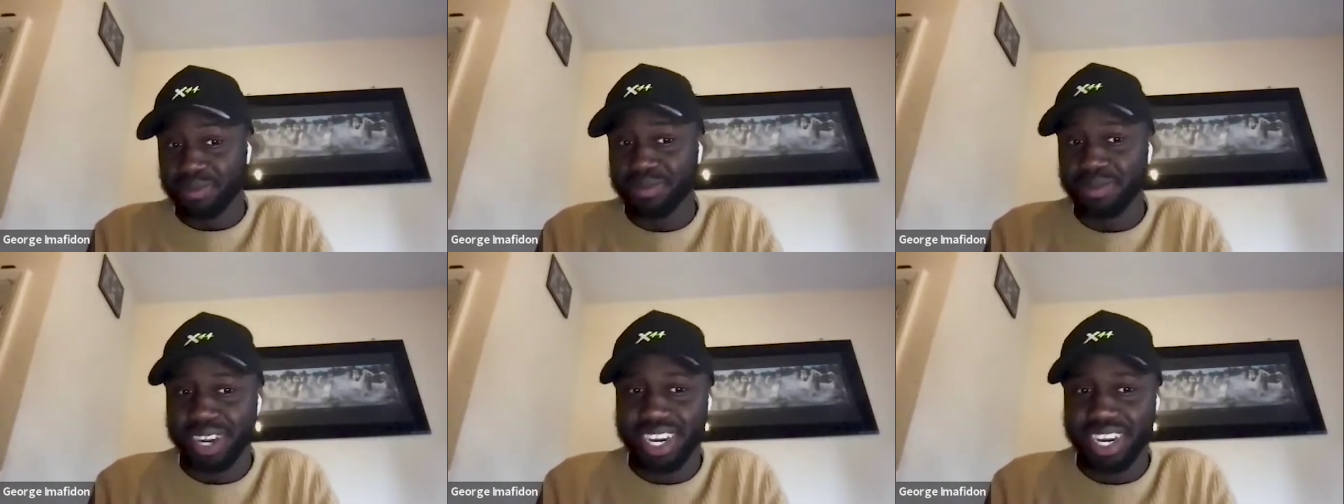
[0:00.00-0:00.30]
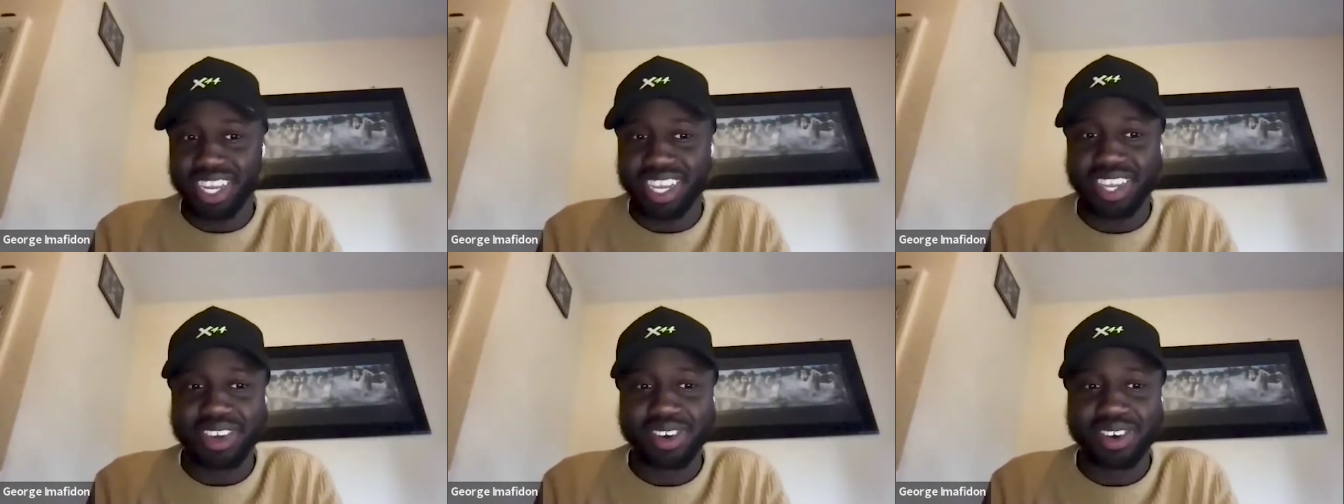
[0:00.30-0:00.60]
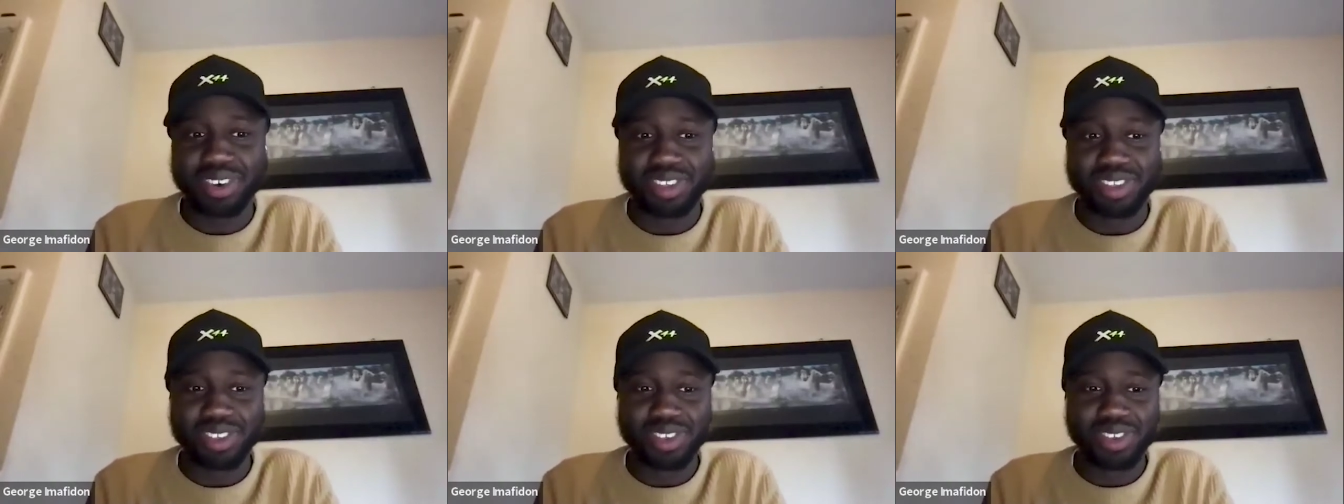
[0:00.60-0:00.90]
money
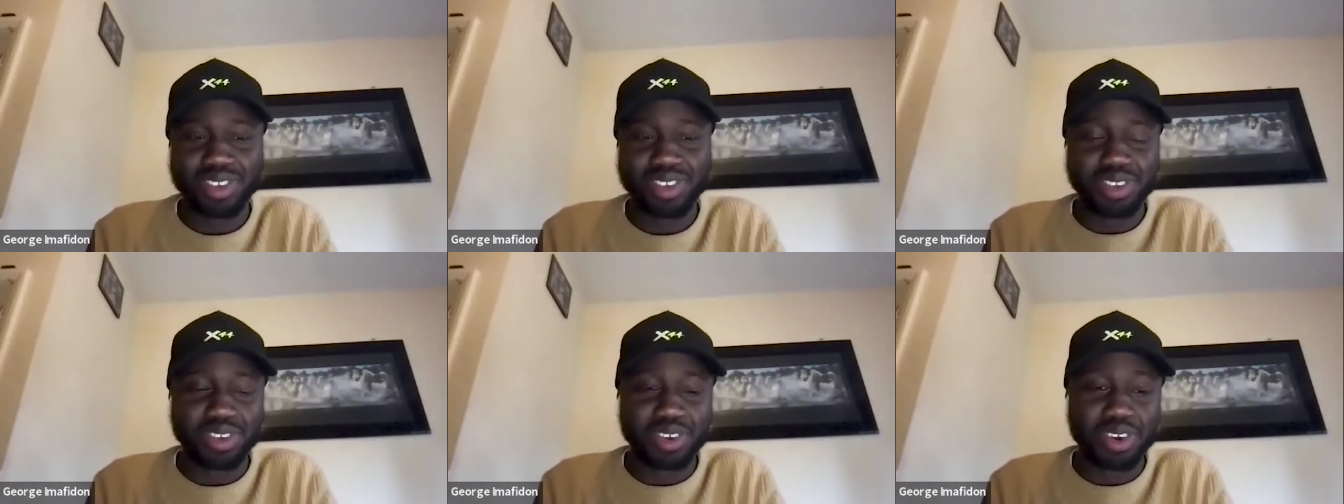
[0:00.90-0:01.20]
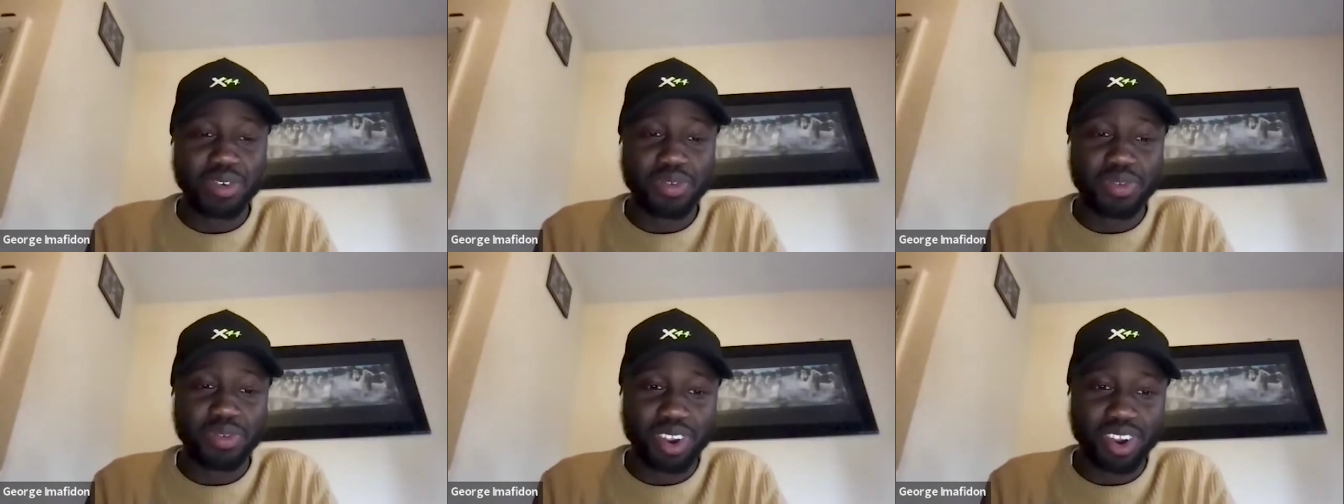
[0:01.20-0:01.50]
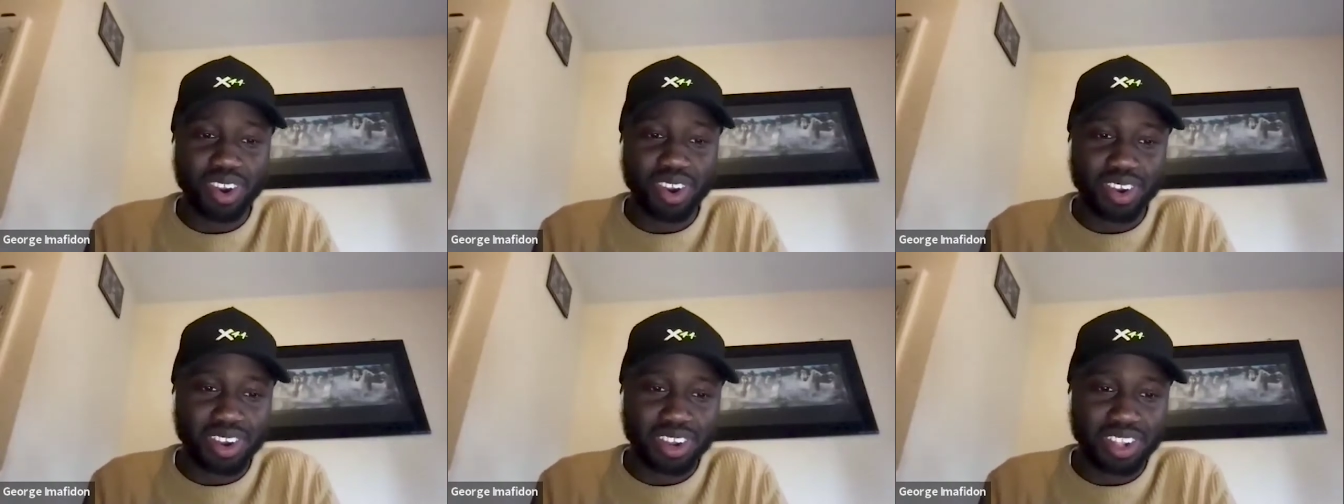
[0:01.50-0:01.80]
or do you go for
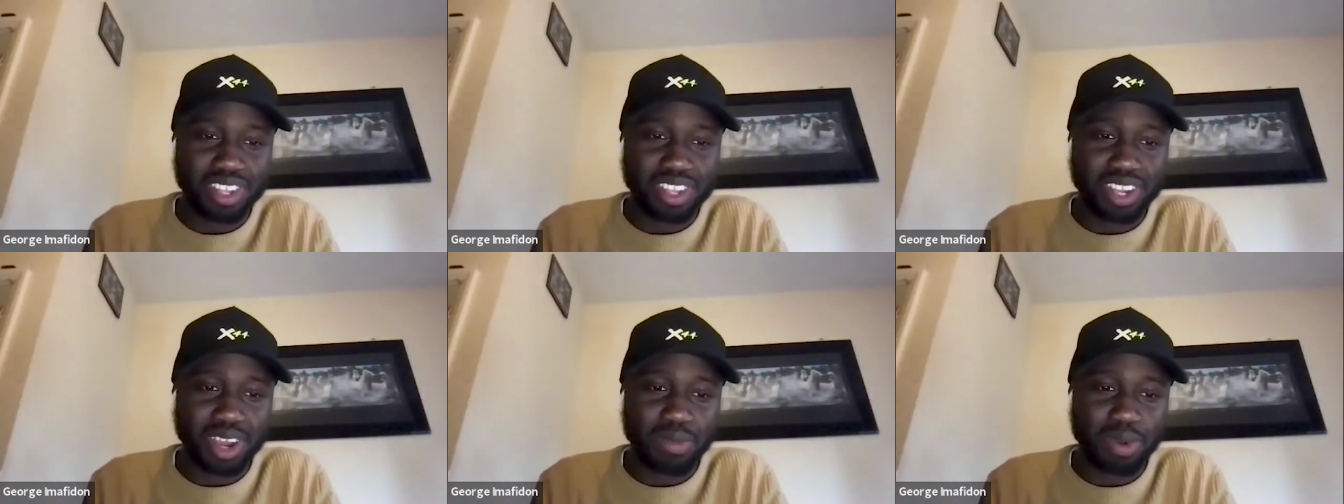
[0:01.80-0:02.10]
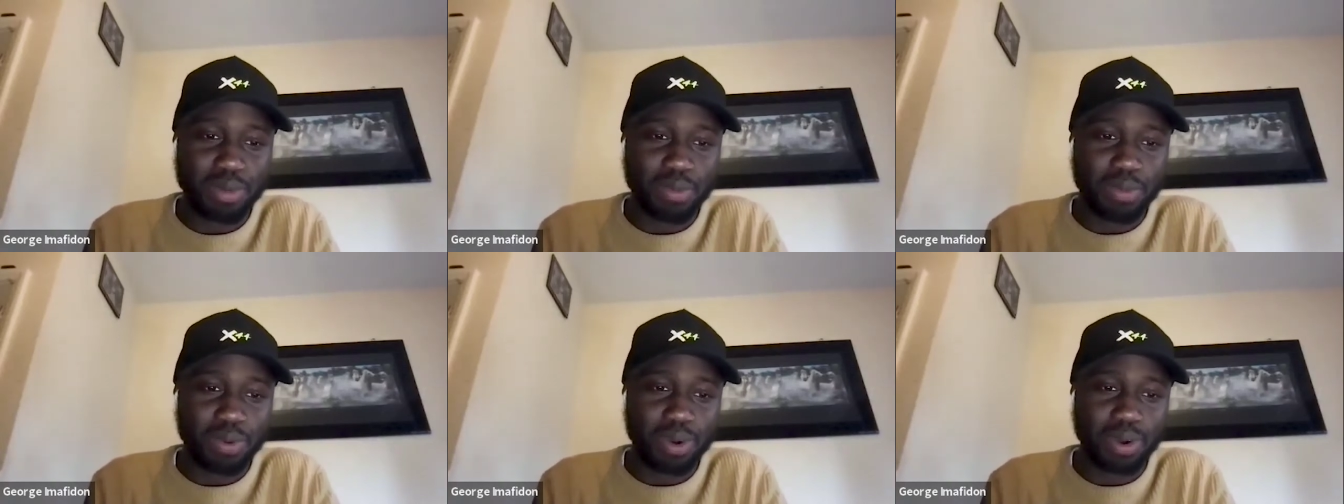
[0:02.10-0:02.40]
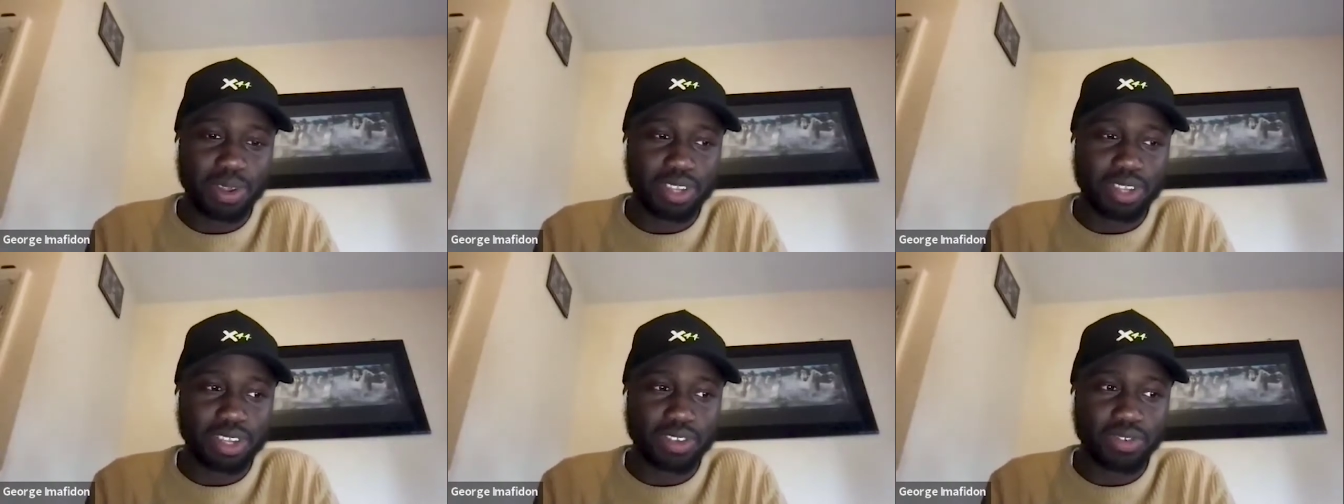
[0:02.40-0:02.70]
the long term
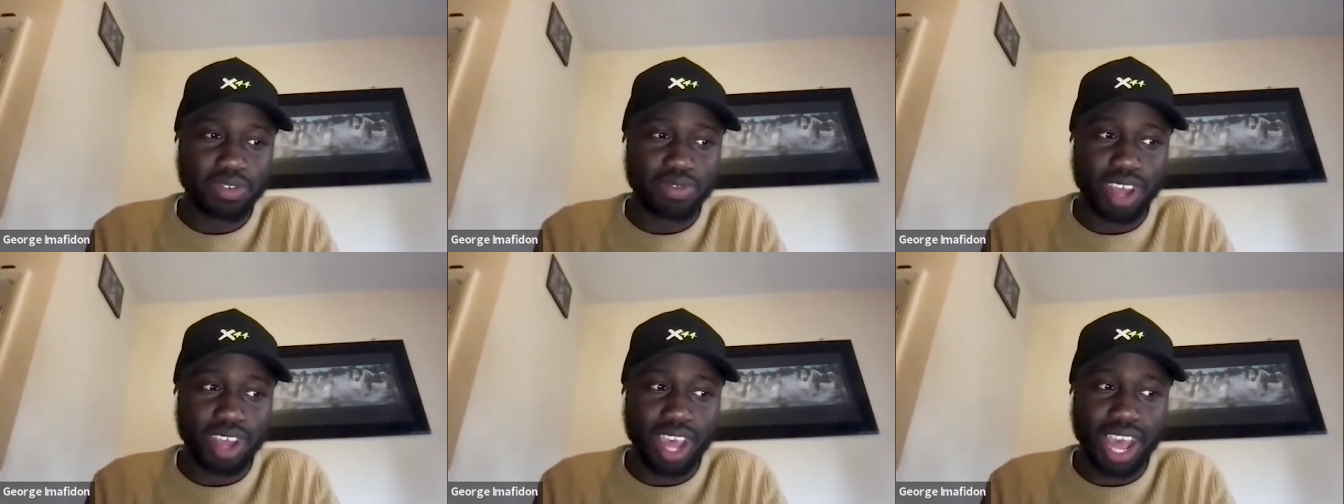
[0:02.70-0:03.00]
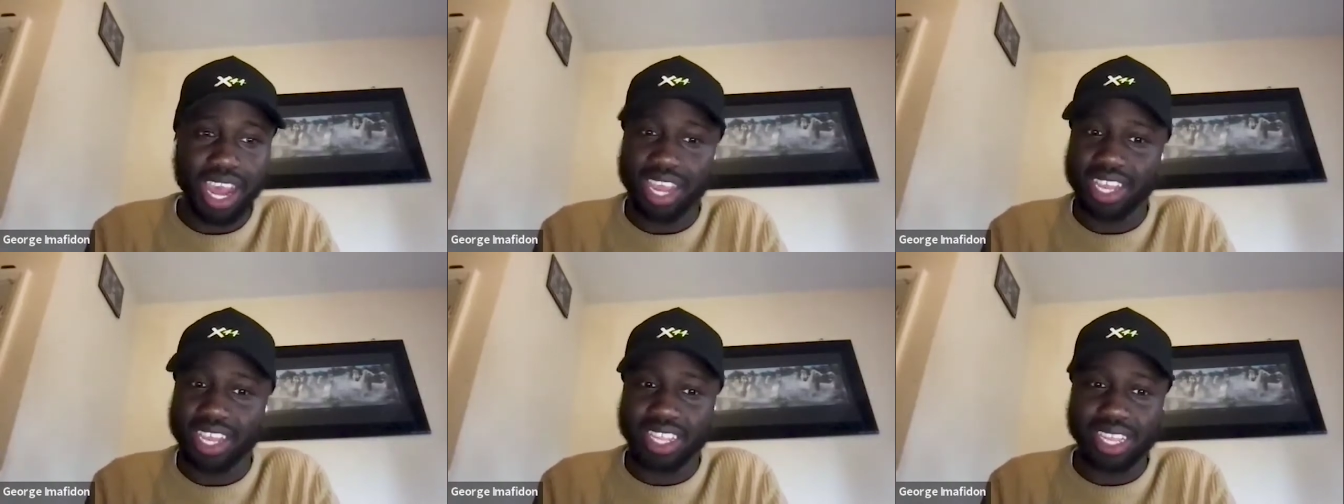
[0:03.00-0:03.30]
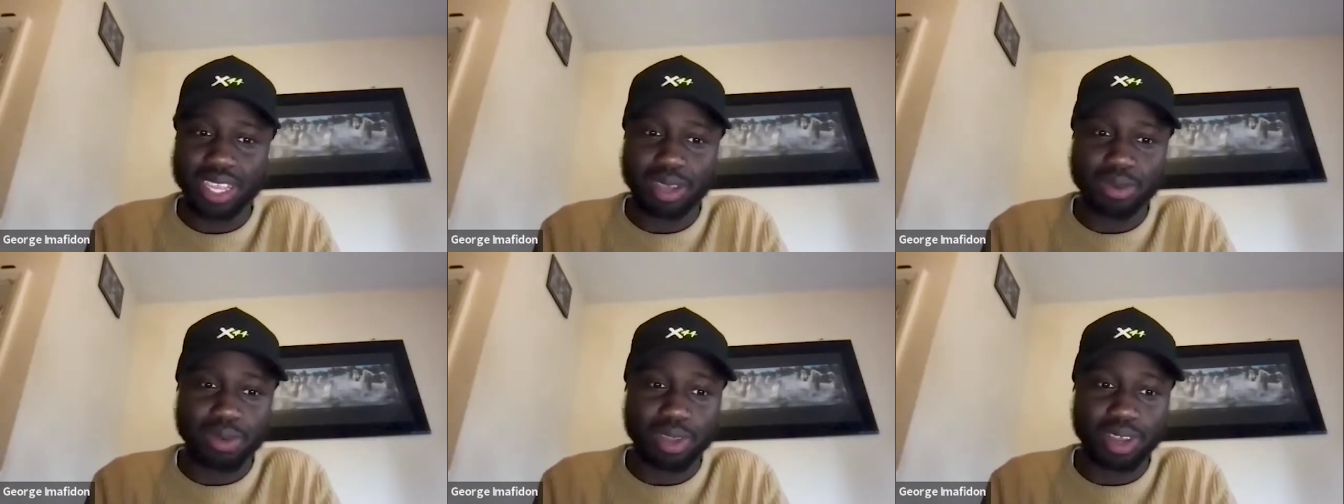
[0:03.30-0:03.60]
approach of
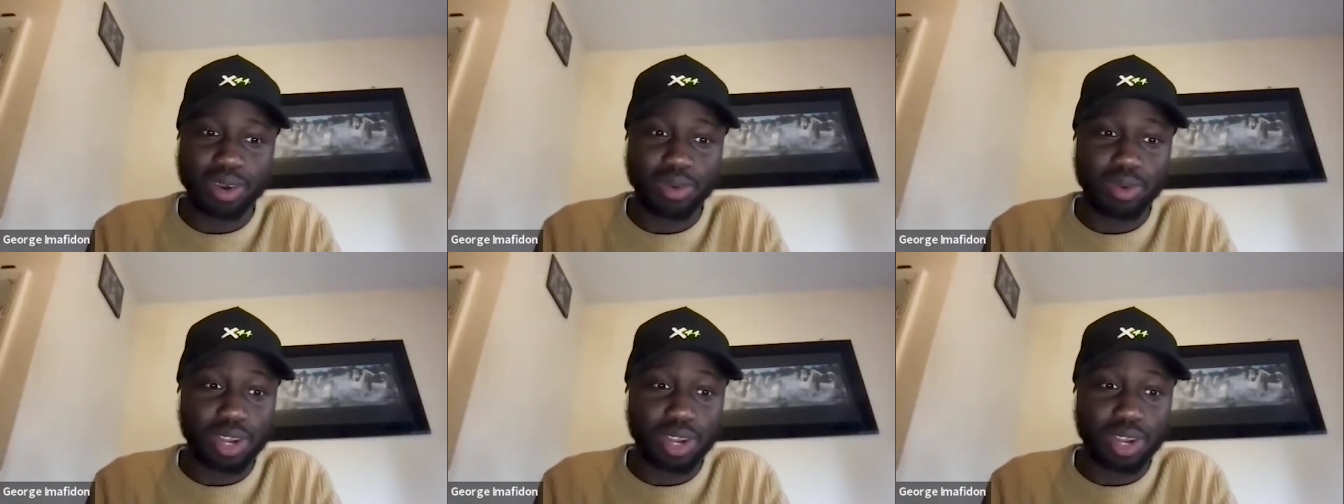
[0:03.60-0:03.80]
academia,